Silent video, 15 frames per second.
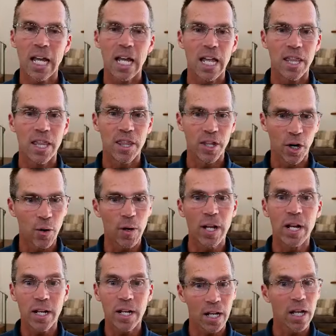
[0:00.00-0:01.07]

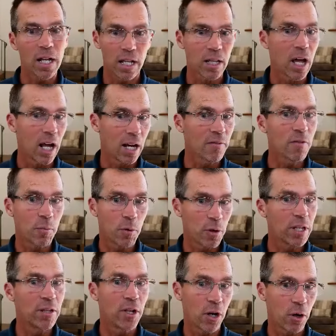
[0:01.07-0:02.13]
a lot of them are
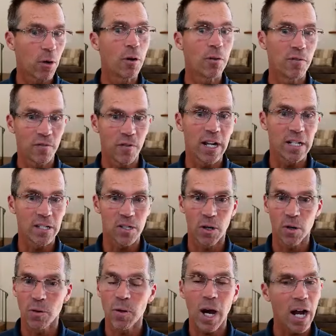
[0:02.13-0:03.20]
in their own fight
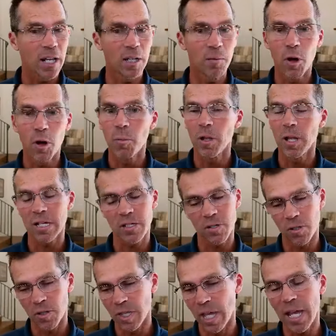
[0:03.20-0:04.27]
zone, highly mobilized. So
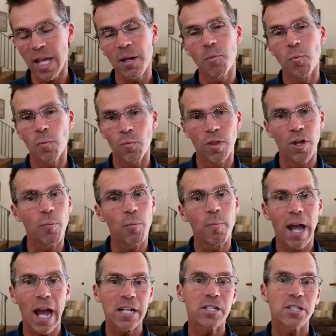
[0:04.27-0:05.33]
they're
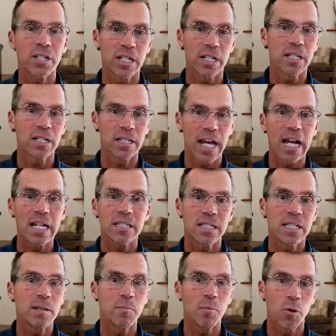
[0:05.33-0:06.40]
matching that
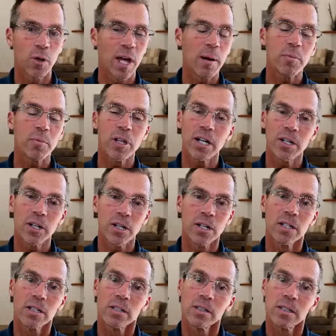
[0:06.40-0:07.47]
team or that player.
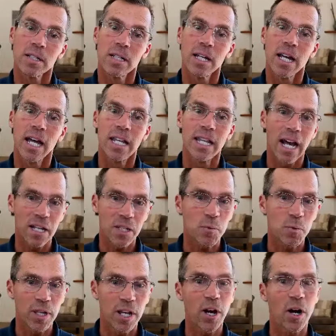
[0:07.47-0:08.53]
And that's where
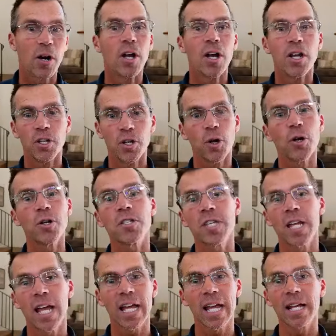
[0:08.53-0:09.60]
they are. You're
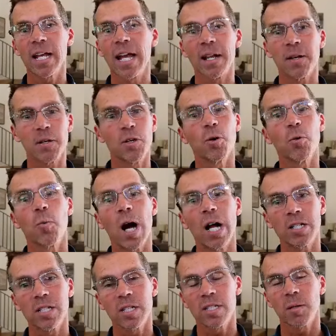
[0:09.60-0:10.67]
saying you're
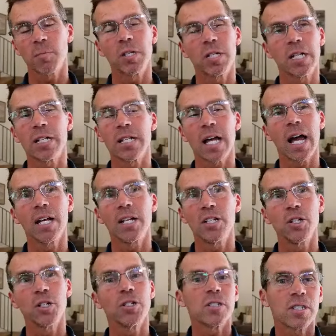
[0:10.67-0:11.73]
watching something like that and
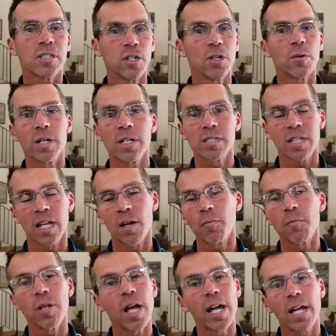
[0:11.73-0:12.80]
you're in a state of
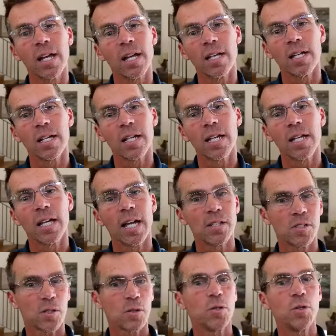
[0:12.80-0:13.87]
play. And
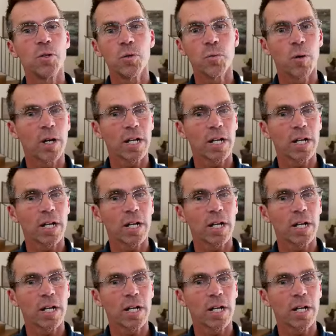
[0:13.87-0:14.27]
so you want to